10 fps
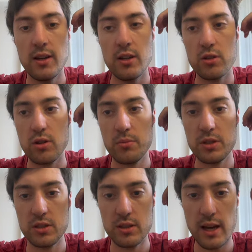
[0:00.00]
So I'm
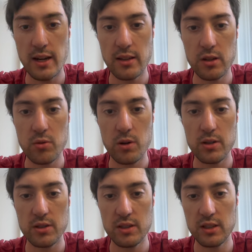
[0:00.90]
setting the
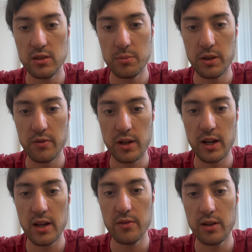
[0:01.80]
quantity to be
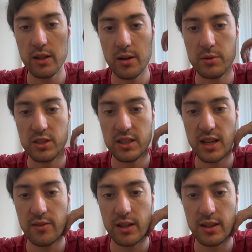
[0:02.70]
5, and then I'm
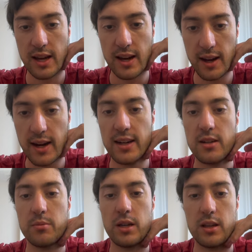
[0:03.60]
saving that
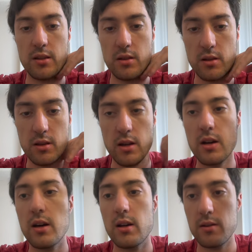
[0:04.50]
item in
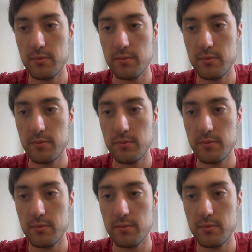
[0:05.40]
the